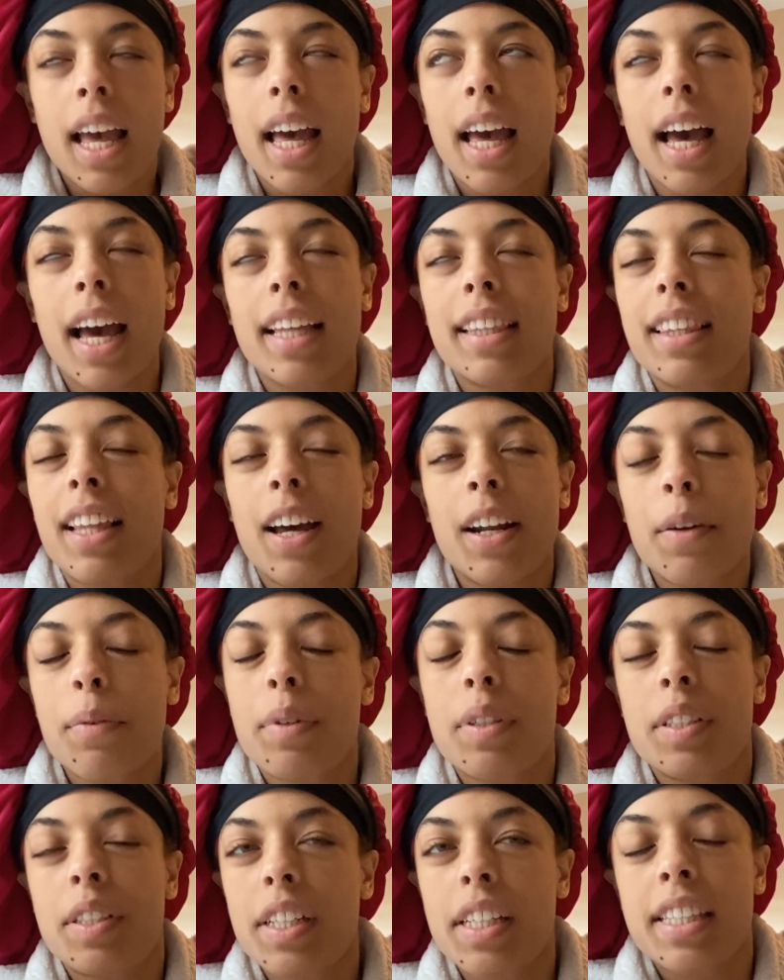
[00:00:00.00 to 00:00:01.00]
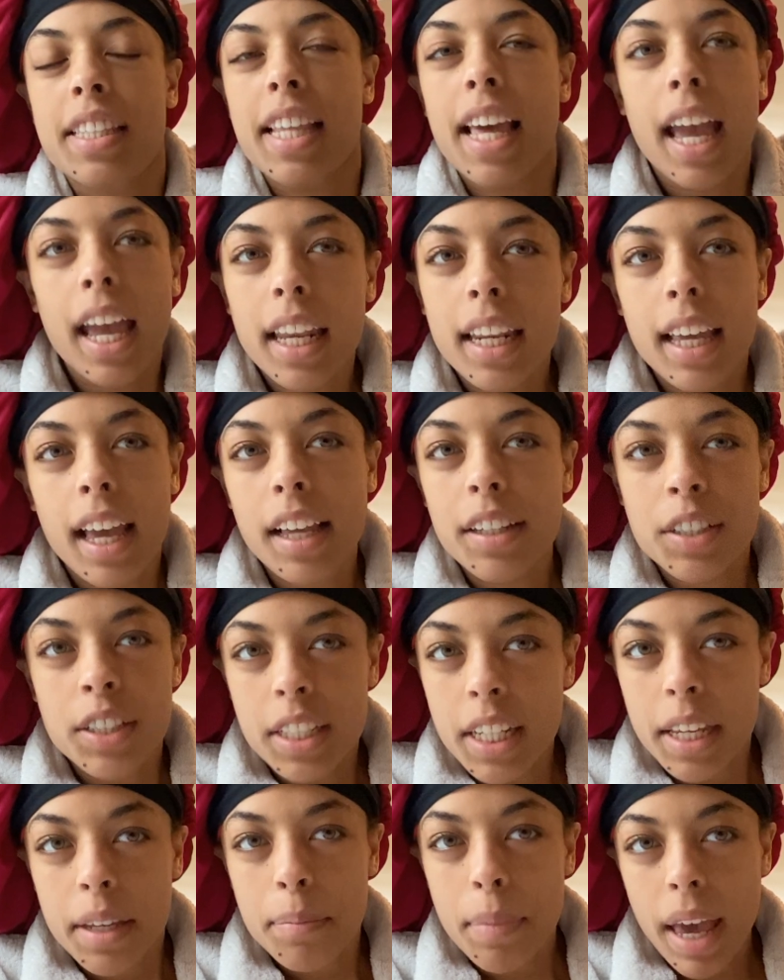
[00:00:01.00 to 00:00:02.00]
I thought it was just the
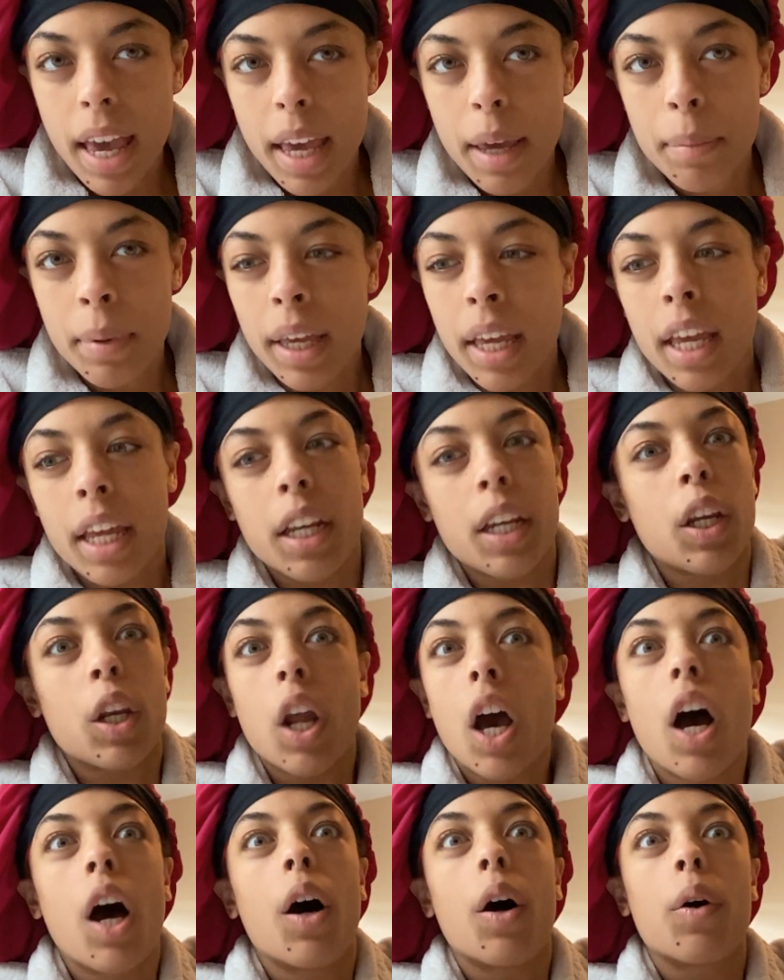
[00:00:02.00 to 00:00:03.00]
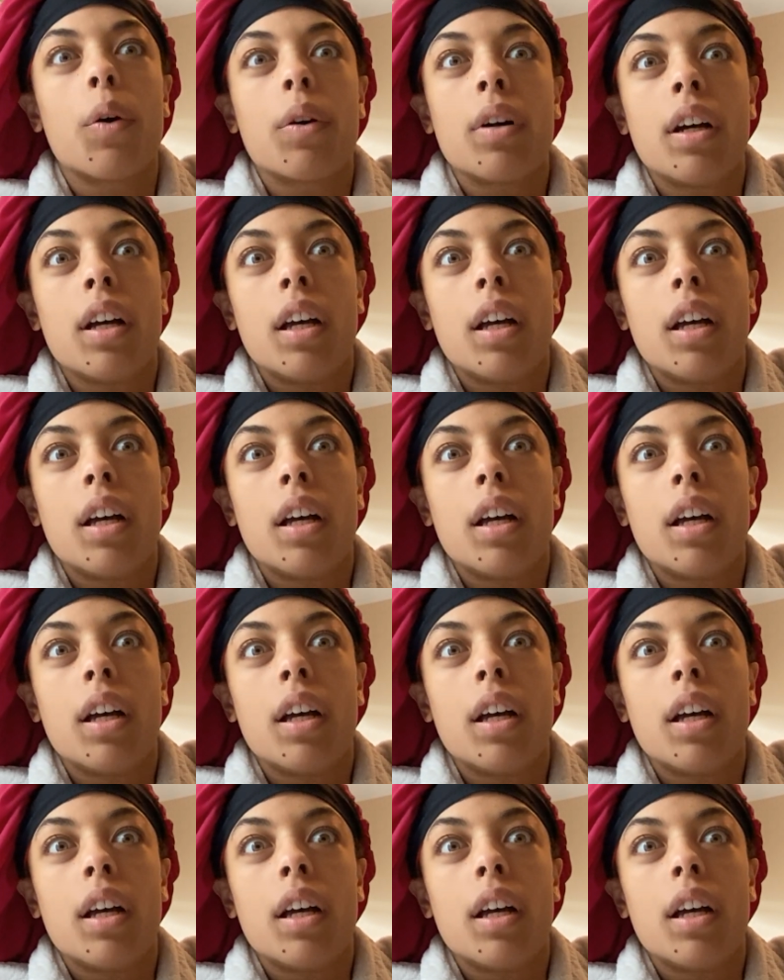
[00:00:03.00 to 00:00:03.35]
ADHD, babe. No.